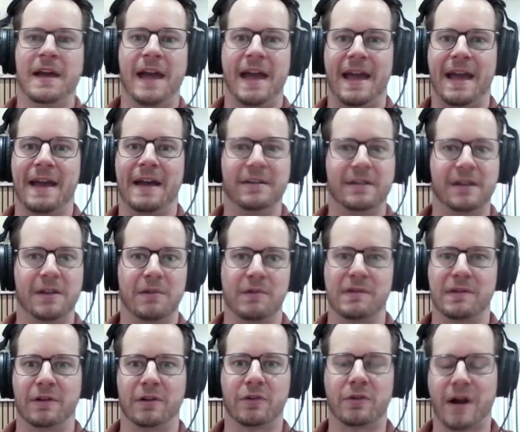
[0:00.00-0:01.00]
And it
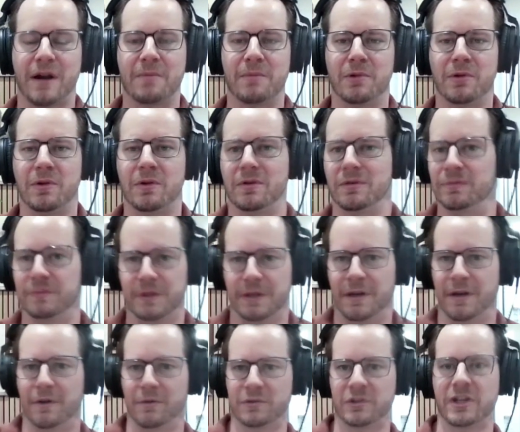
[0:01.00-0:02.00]
was an incredible,
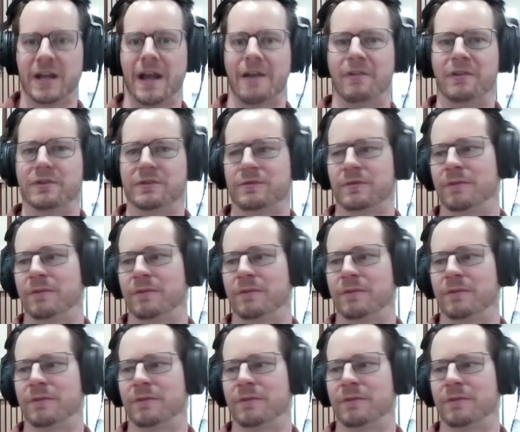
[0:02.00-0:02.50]
challenge